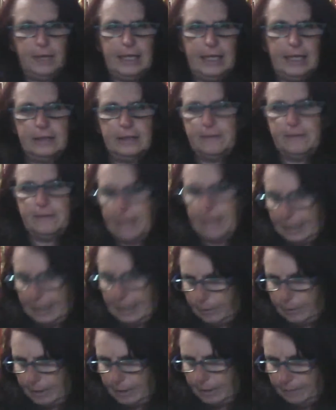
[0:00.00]
is
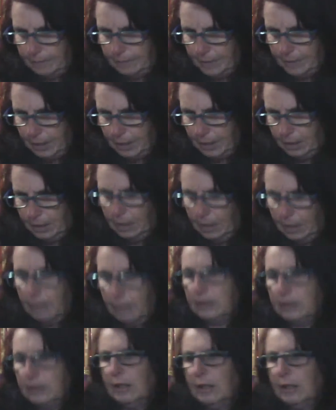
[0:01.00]
flower.
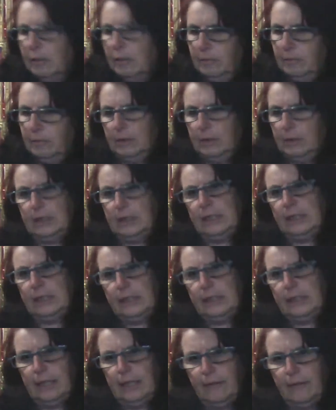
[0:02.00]
So what does
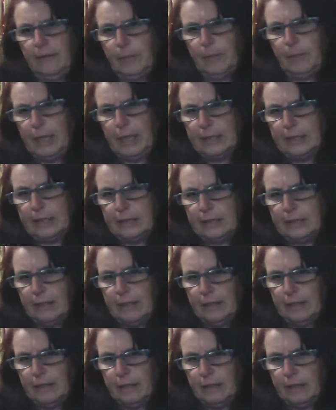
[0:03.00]
this say on the back? Is there
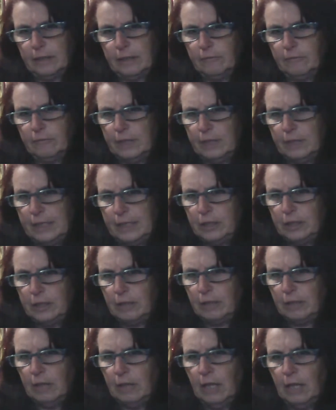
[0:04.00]
anything I can read you?